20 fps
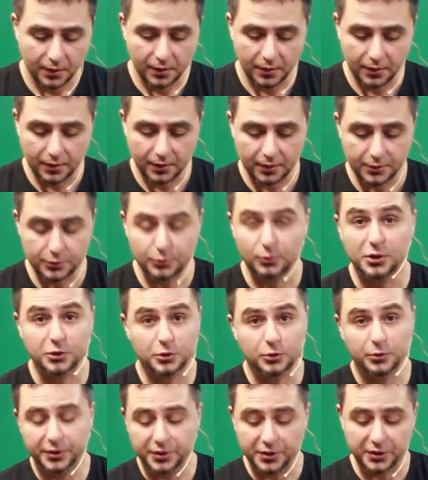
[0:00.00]
So let's
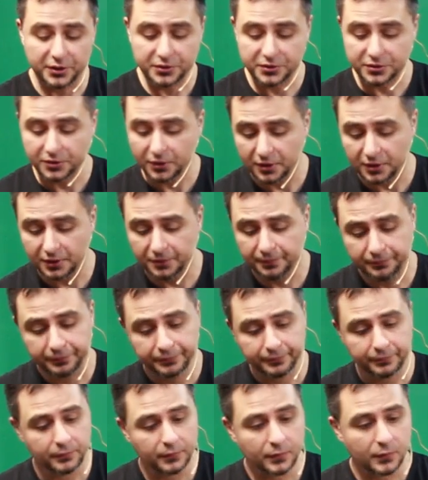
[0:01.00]
go ahead and get started.
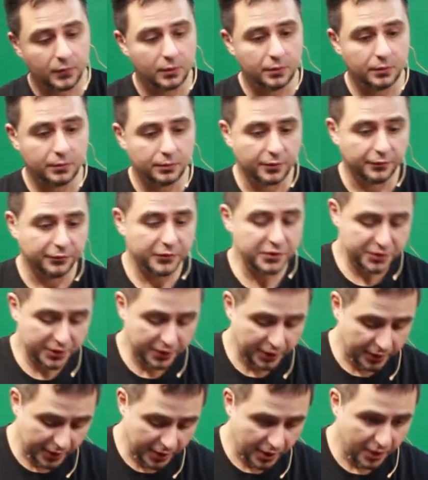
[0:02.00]
The first
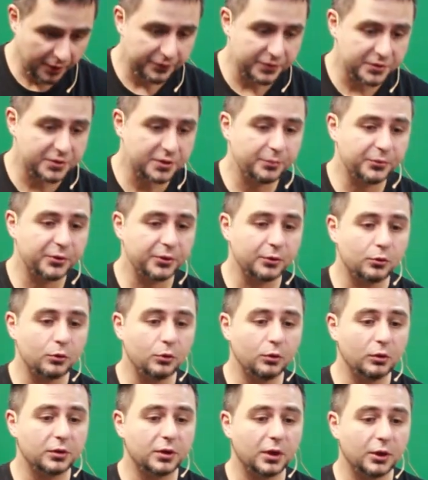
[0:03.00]
thing I have is something
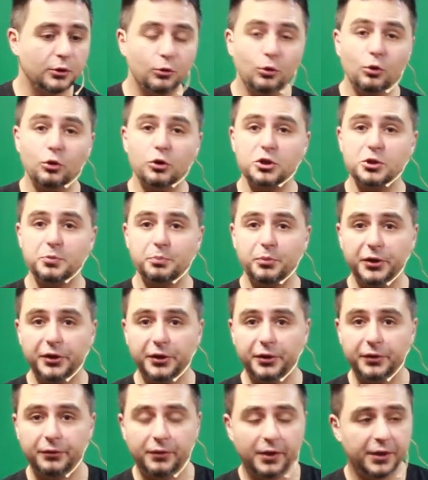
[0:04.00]
called a door
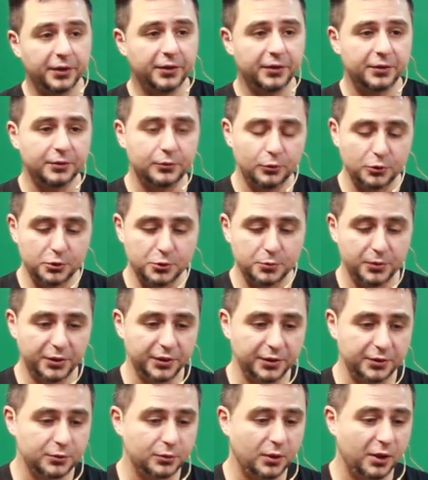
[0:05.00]
spring, right here, door
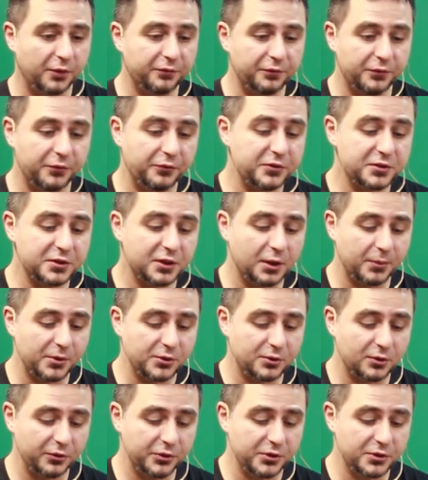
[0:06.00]
spring. So the first time I
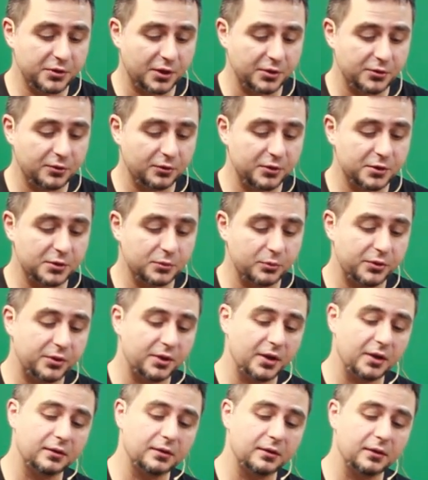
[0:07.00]
saw this with
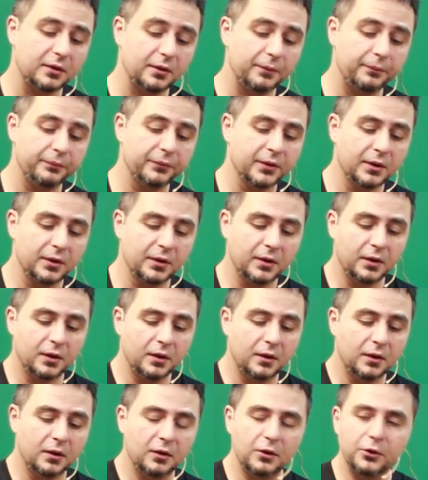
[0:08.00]
that
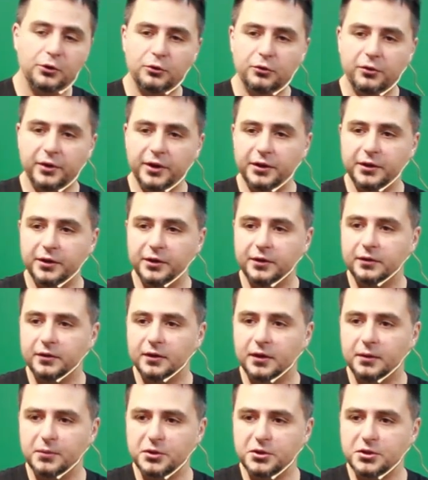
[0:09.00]

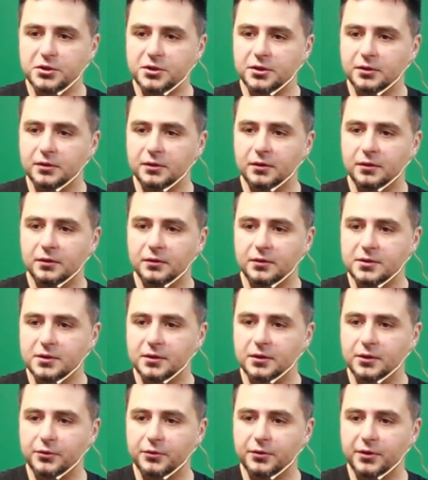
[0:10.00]
Ukrainian magician. It's
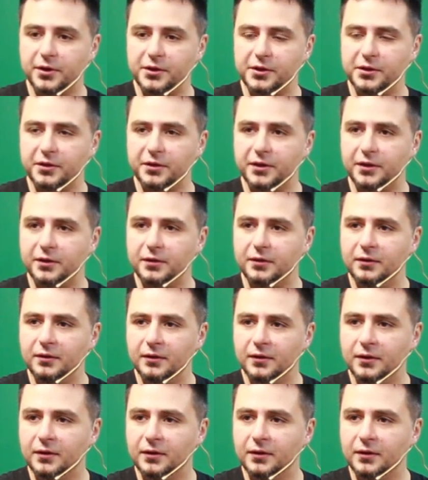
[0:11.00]
a Ukrainian kid.